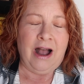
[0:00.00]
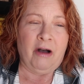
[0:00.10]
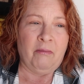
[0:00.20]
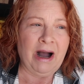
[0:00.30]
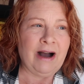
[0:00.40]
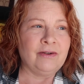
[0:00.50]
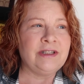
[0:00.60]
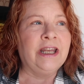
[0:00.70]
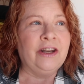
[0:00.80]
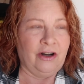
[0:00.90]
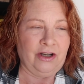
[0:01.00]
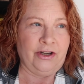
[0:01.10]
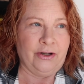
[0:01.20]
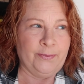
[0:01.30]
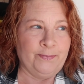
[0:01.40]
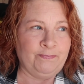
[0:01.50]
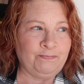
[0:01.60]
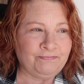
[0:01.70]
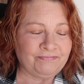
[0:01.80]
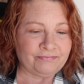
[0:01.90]
about an item
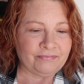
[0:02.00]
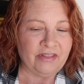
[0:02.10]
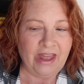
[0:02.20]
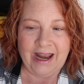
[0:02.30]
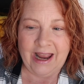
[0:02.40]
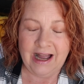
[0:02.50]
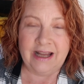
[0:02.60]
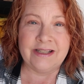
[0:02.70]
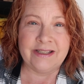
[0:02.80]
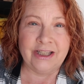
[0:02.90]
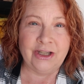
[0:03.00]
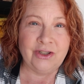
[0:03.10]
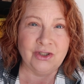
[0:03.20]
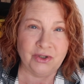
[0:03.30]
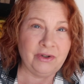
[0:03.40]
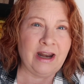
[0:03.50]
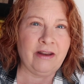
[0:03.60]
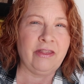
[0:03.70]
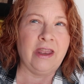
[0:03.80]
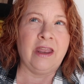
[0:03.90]
that I honestly do not
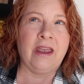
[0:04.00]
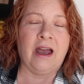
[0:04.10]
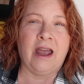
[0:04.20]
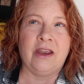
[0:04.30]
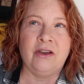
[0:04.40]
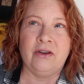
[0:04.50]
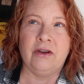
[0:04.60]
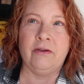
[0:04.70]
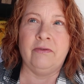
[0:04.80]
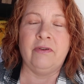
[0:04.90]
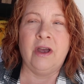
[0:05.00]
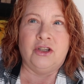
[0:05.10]
think I could have